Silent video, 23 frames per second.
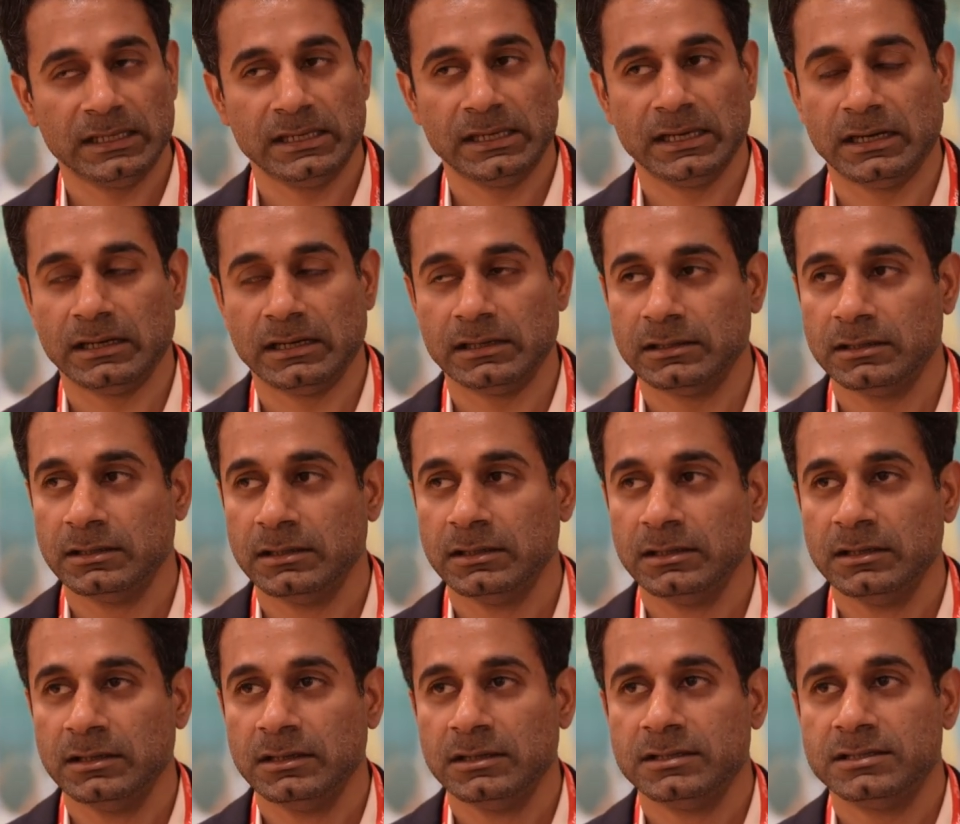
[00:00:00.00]
Yeah.
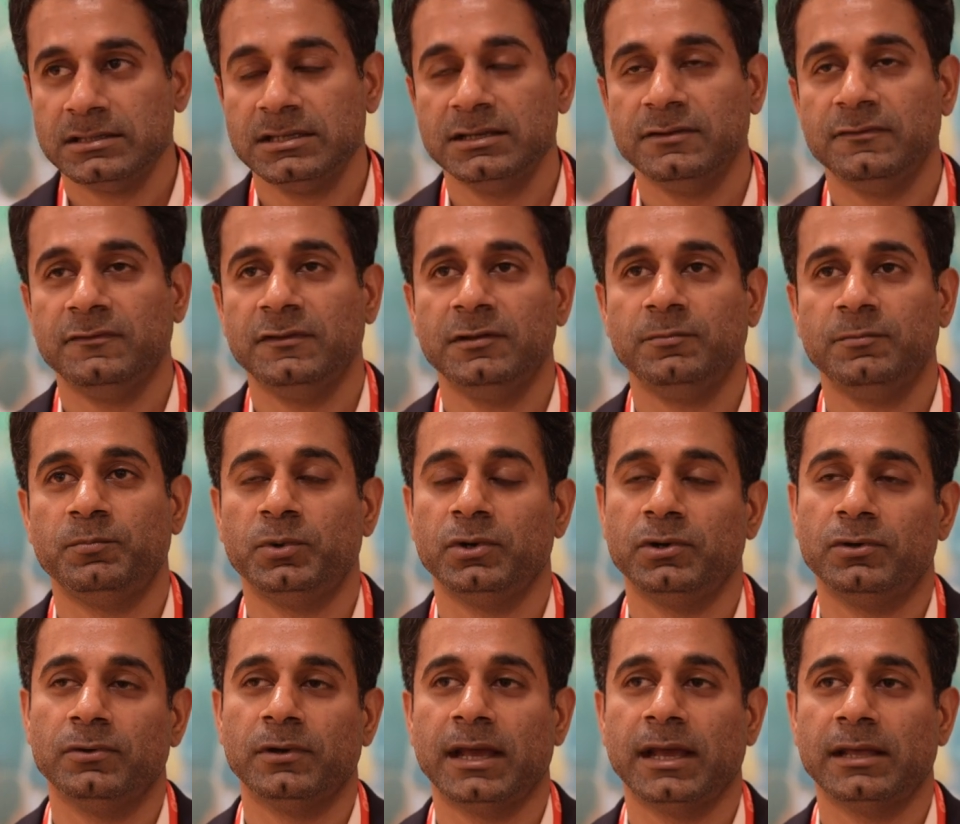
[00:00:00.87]
See, we
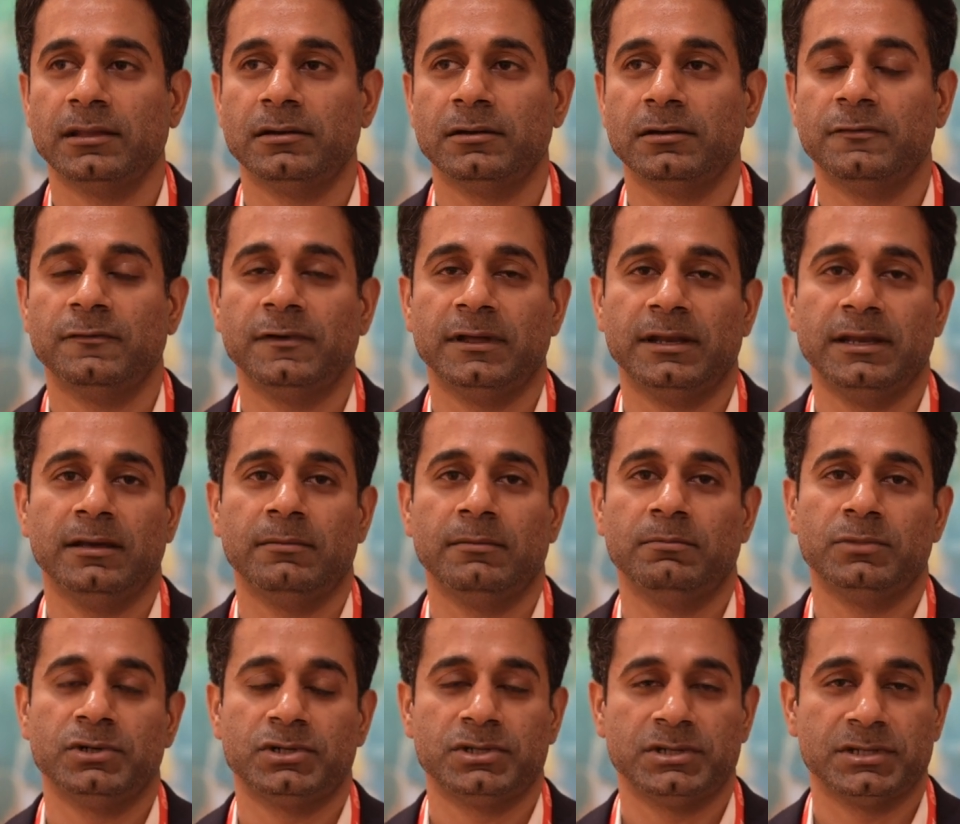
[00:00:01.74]
put together a very
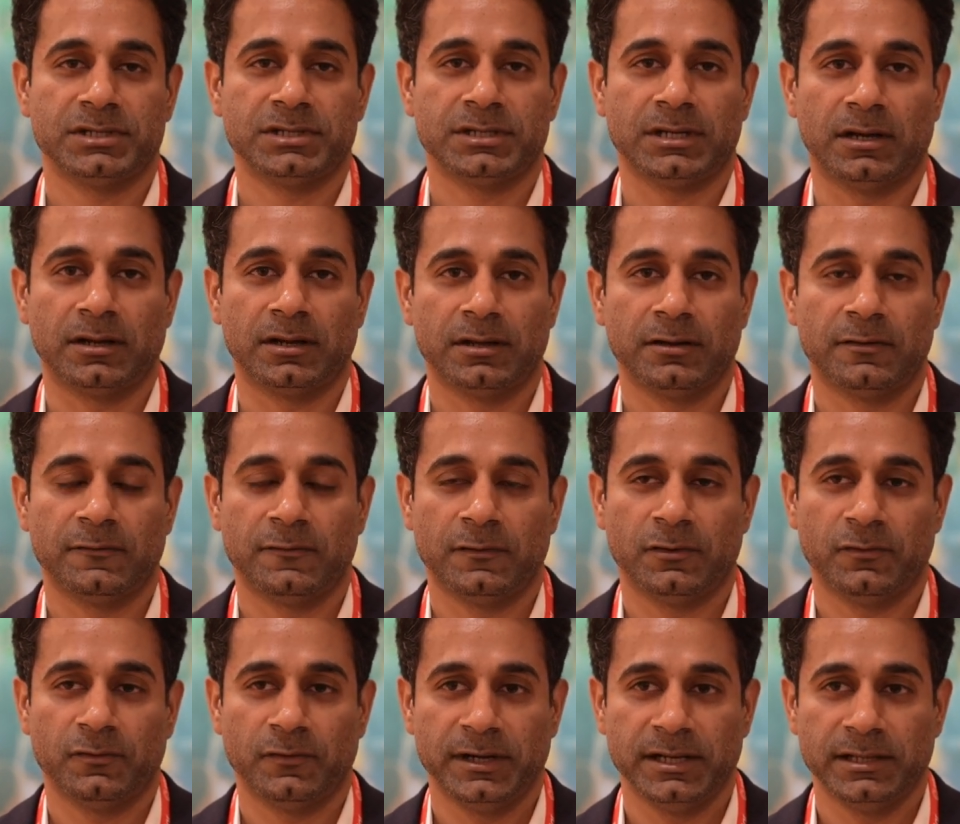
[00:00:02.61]
ambitious target for
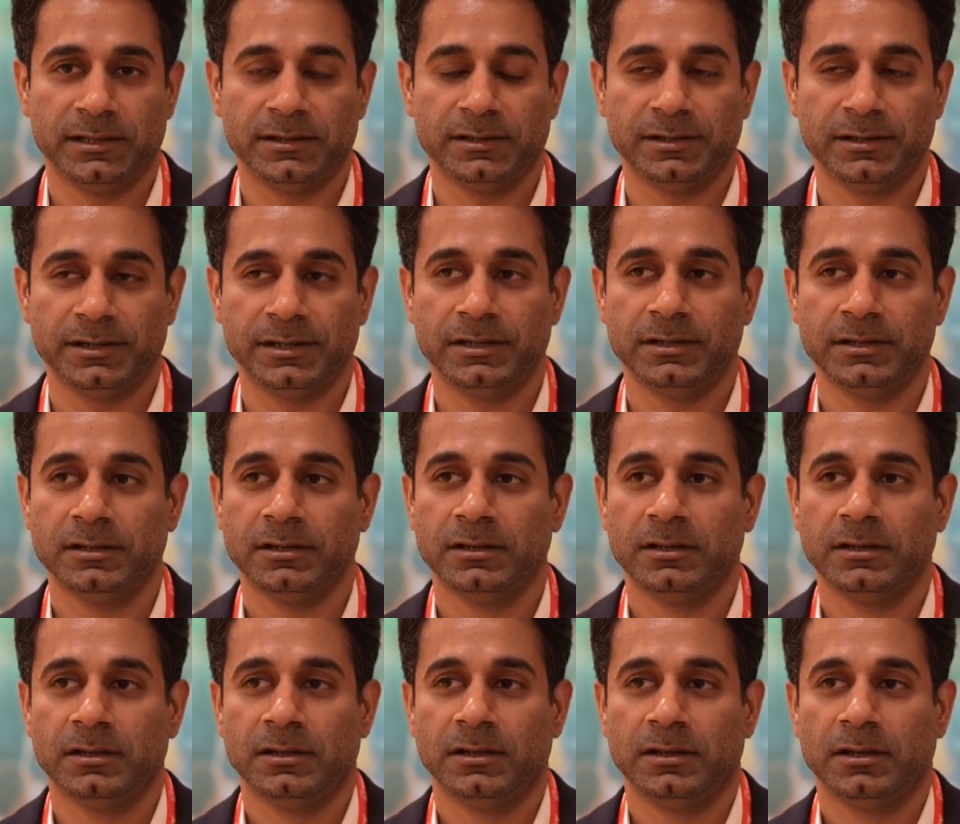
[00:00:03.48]
2030.
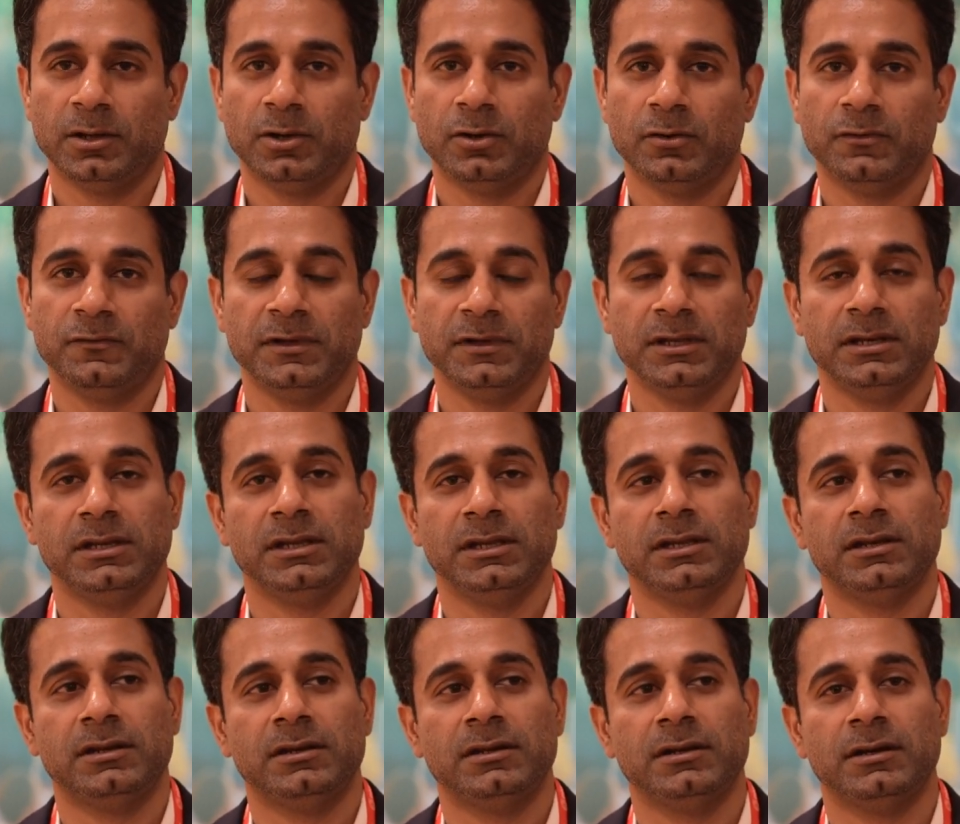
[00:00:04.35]
We
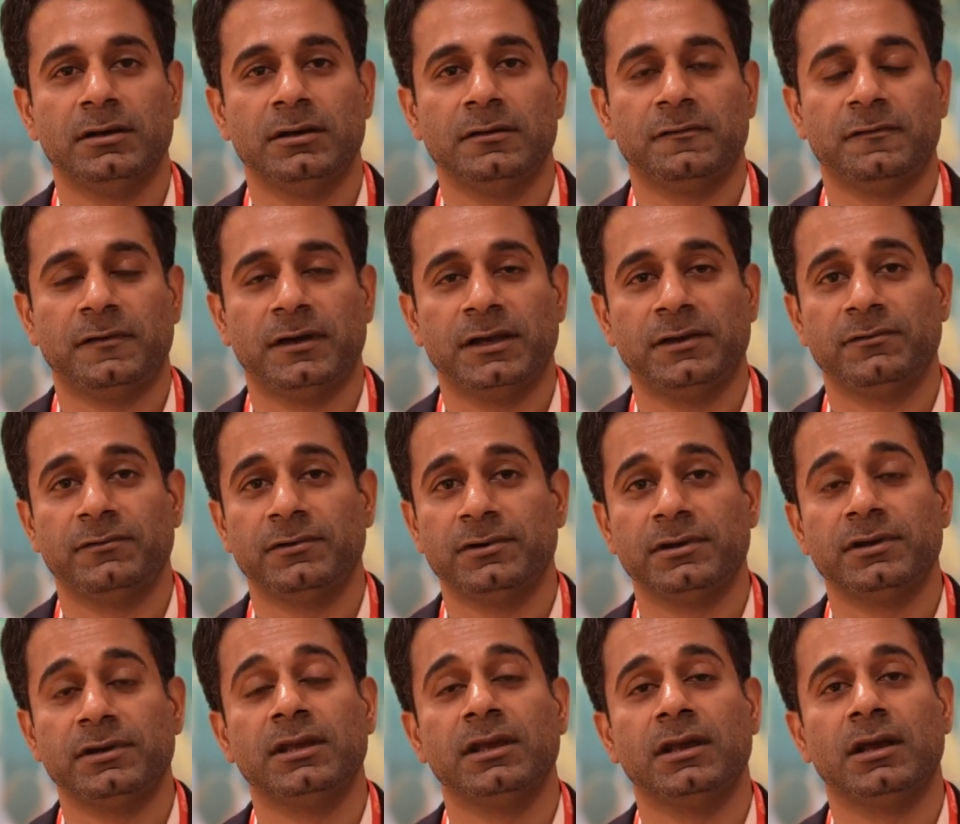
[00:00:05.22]
need
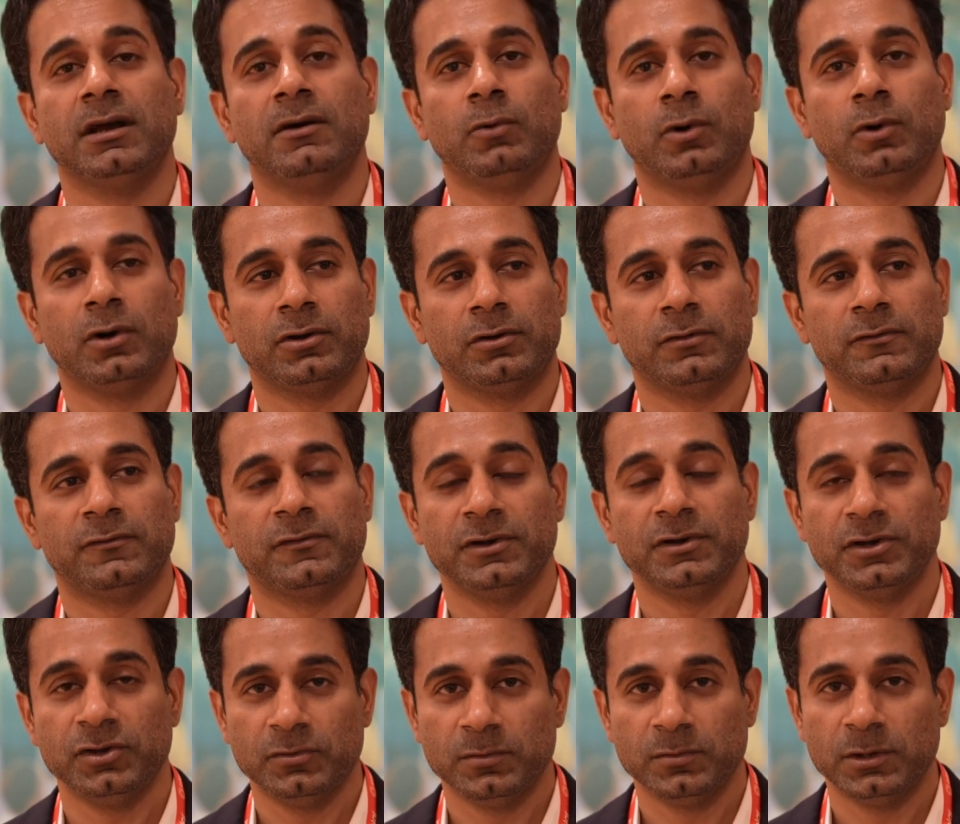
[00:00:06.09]
500 gigawatt of
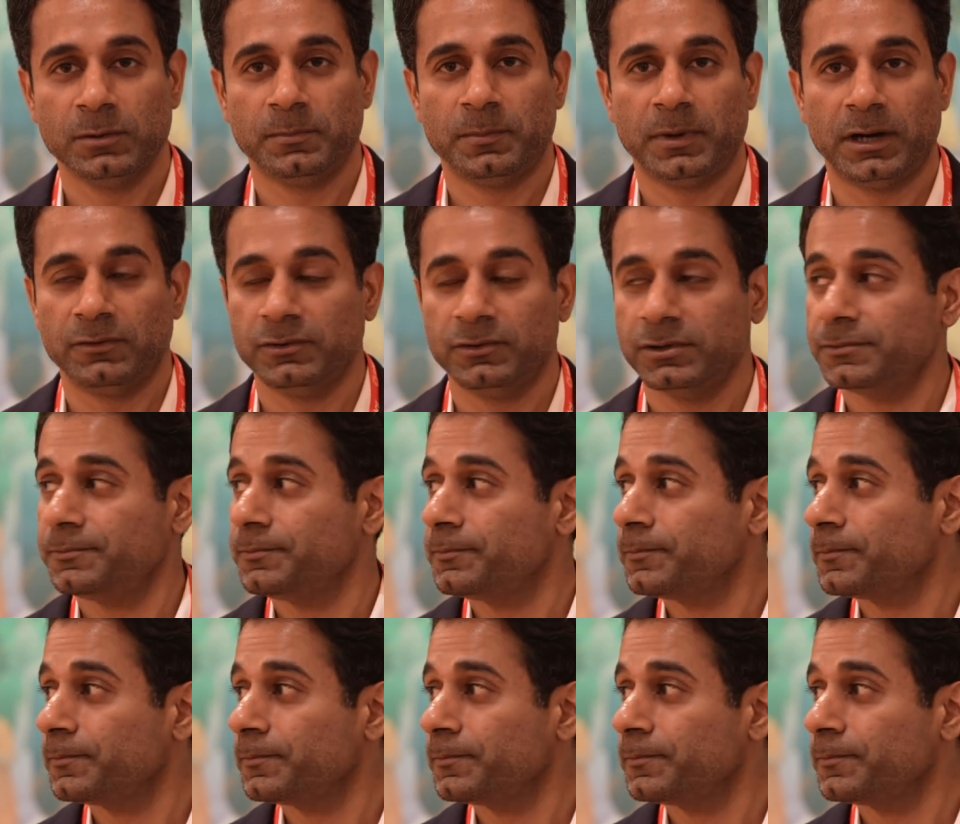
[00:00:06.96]
renewable power.